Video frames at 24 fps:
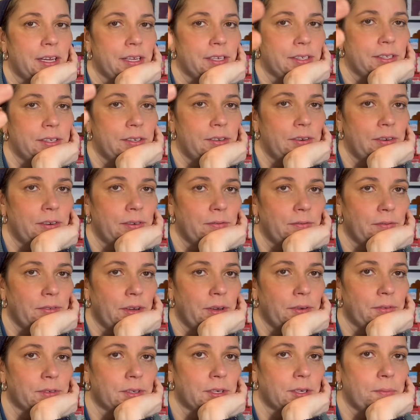because I knew
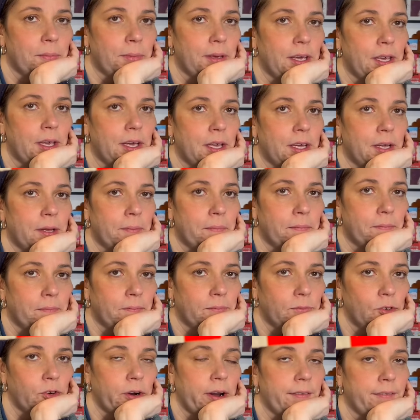I was going to be um,
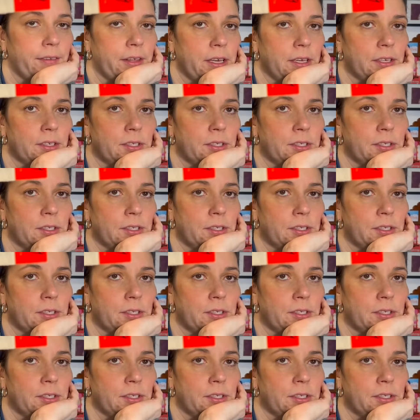traveling.